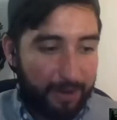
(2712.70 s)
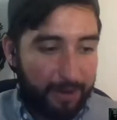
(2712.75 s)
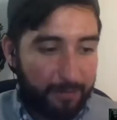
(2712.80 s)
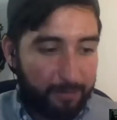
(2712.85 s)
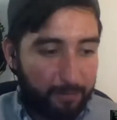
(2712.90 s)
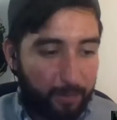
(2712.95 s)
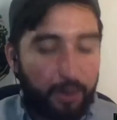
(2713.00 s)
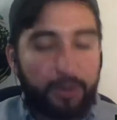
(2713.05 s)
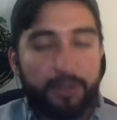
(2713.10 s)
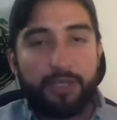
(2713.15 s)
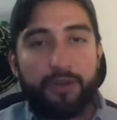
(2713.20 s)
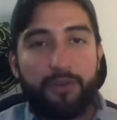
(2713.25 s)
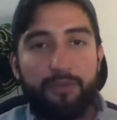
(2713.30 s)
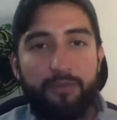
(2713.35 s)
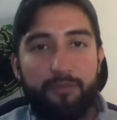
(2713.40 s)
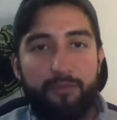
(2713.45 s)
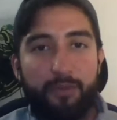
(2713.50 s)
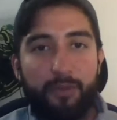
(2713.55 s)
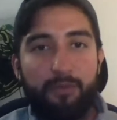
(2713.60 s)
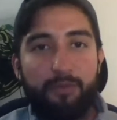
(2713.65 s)
more than
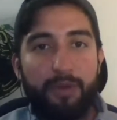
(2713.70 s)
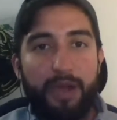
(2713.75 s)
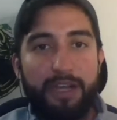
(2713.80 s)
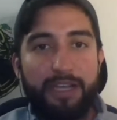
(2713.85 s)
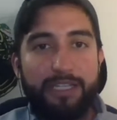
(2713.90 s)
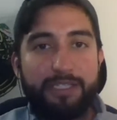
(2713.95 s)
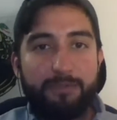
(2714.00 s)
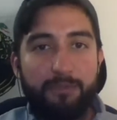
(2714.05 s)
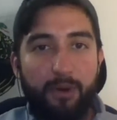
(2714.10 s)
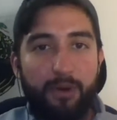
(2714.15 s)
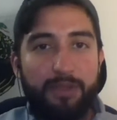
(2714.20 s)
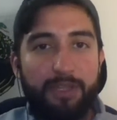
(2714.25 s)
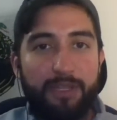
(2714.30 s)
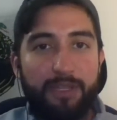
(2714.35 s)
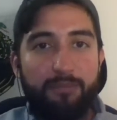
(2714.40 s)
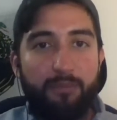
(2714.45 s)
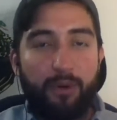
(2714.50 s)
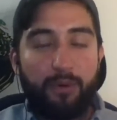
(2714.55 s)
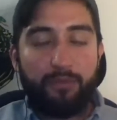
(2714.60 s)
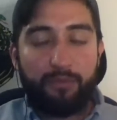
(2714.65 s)

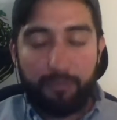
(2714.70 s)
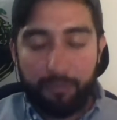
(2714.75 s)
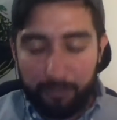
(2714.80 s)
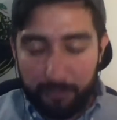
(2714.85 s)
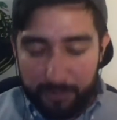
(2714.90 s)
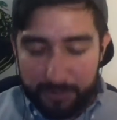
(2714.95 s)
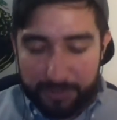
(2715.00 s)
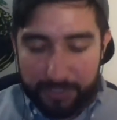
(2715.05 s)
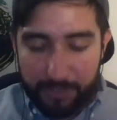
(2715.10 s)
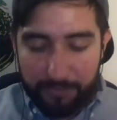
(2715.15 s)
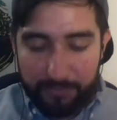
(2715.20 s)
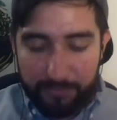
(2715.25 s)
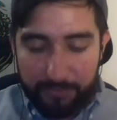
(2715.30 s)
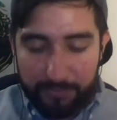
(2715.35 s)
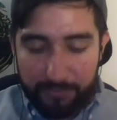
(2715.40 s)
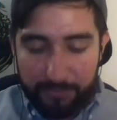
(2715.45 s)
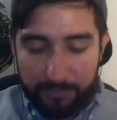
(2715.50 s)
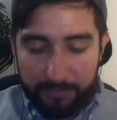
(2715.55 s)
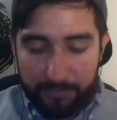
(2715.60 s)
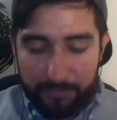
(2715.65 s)
it's tough
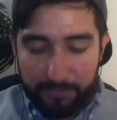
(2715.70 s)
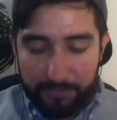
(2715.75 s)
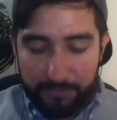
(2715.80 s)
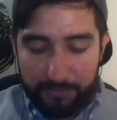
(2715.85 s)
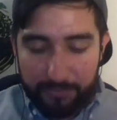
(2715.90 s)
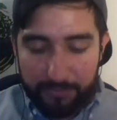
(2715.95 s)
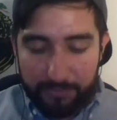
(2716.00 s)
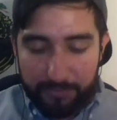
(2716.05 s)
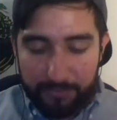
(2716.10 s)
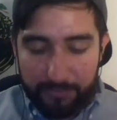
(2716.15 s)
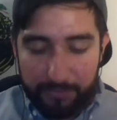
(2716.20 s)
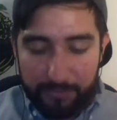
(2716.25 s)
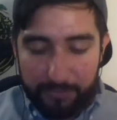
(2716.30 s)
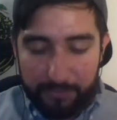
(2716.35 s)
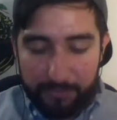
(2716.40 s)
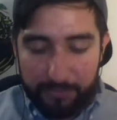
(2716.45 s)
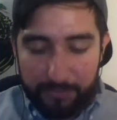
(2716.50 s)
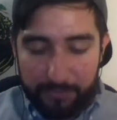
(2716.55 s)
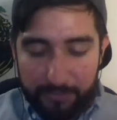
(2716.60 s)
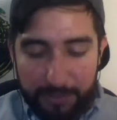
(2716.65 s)

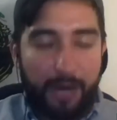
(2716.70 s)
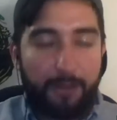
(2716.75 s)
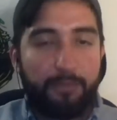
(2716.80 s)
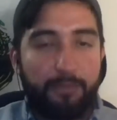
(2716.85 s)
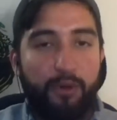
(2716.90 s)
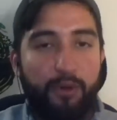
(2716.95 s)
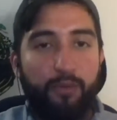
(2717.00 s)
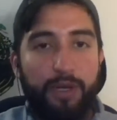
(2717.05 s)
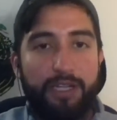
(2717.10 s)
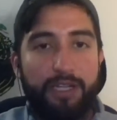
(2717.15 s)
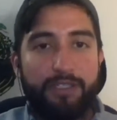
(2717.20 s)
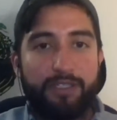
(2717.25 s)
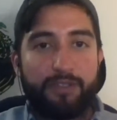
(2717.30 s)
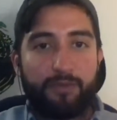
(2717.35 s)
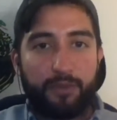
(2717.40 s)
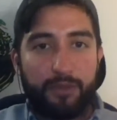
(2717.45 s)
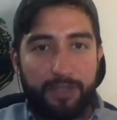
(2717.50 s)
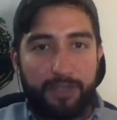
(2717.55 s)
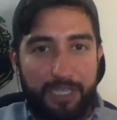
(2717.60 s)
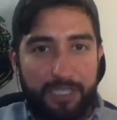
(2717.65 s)
for a couple wins where
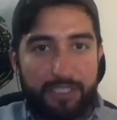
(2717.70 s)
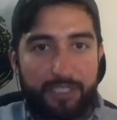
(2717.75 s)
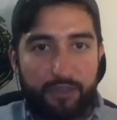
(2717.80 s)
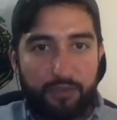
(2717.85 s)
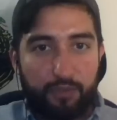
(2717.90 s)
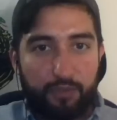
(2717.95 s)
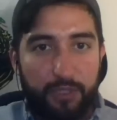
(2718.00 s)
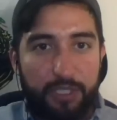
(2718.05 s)
they just really.